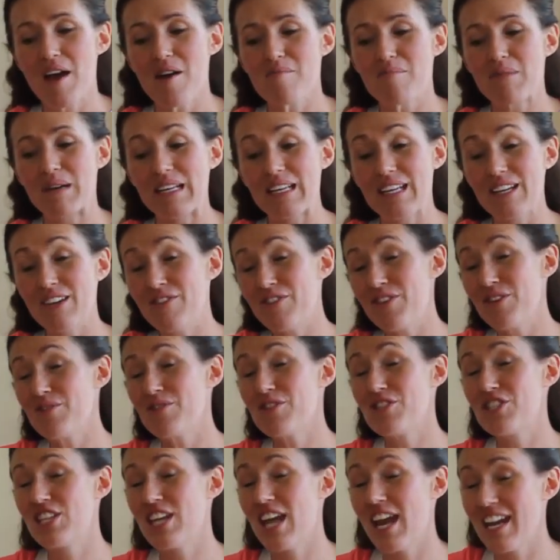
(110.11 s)
But if you
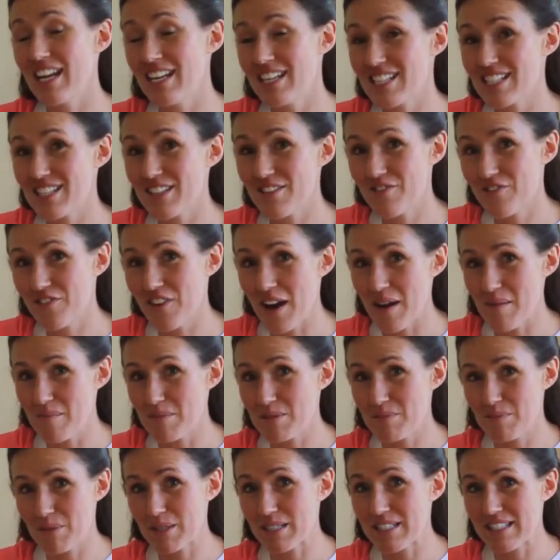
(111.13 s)
change the
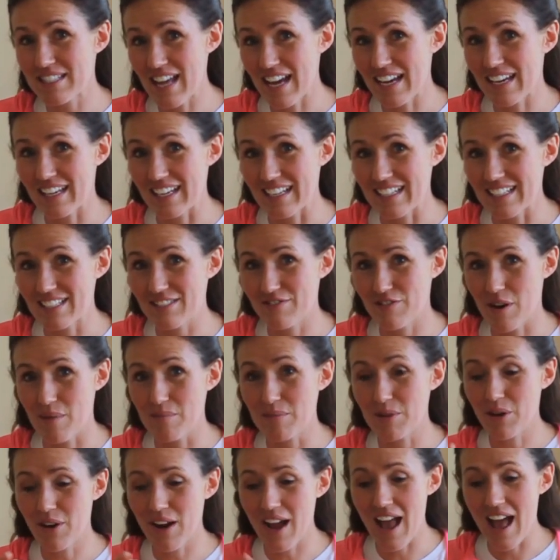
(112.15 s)
frames per second from
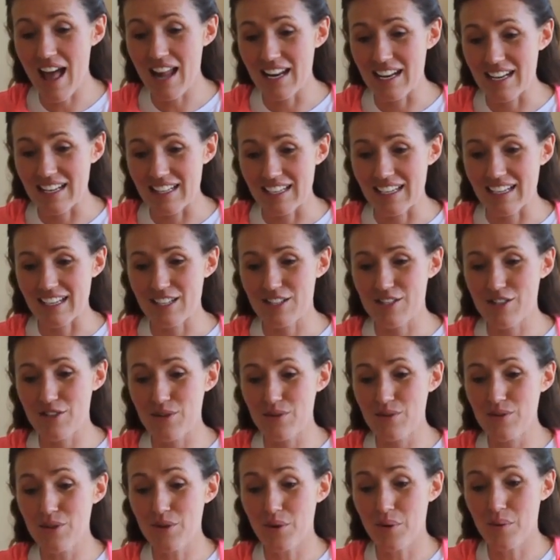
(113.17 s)
your editing
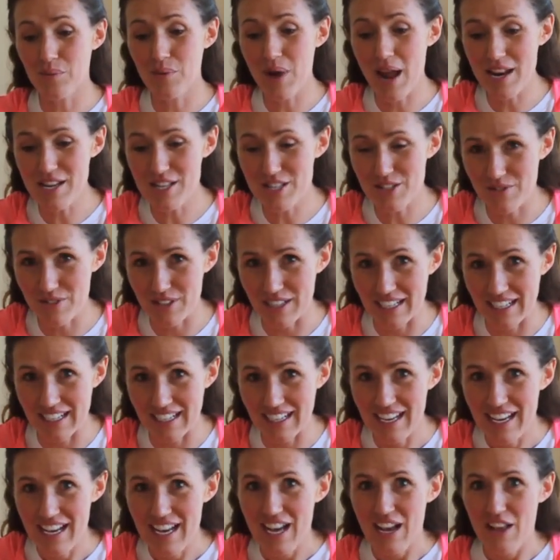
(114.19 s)
to your
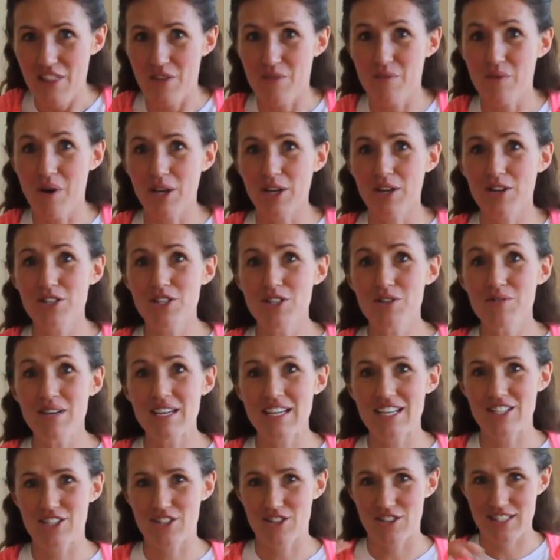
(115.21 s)
rendering, then what you're doing
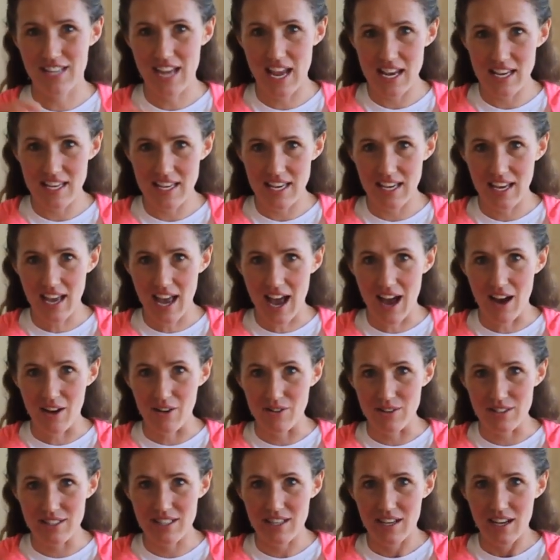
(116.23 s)
is you're taking
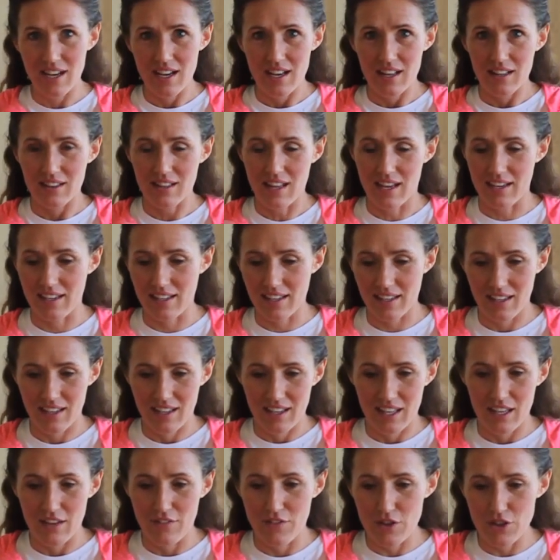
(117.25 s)
out, like
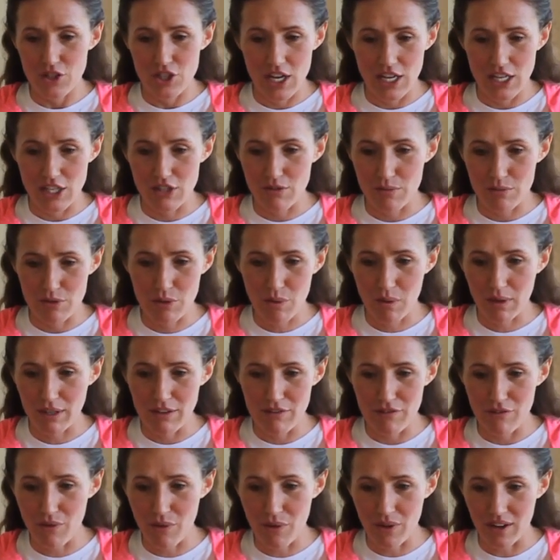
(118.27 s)
if you change from
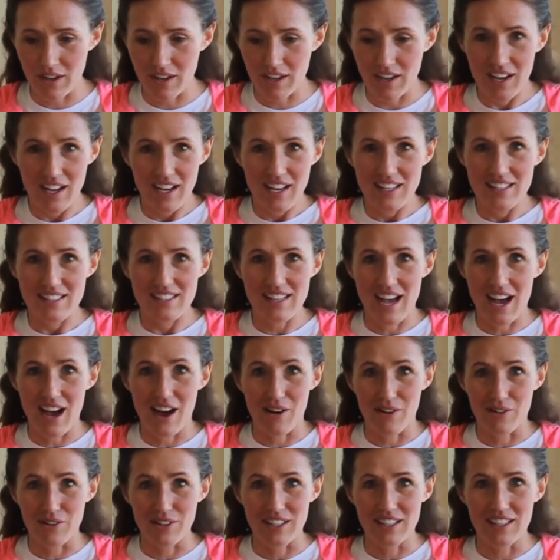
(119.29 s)
24
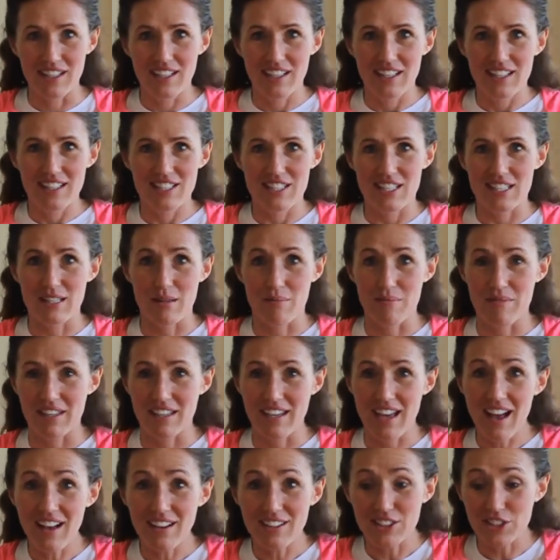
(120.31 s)
down to
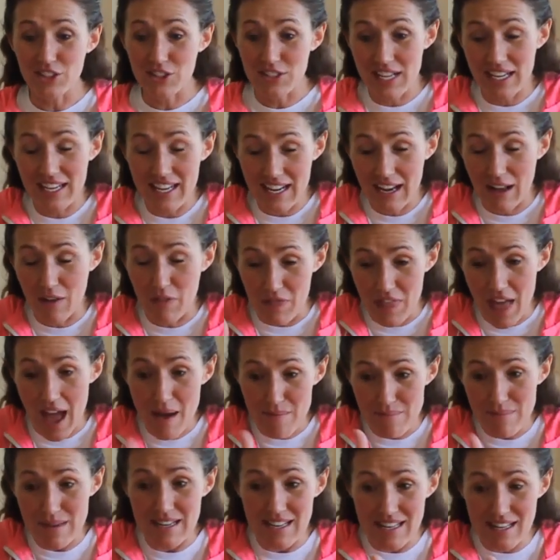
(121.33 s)
something else, you're taking out
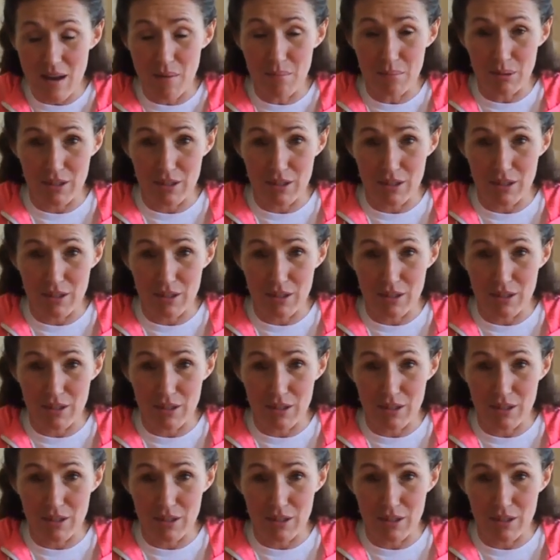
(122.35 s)
that many number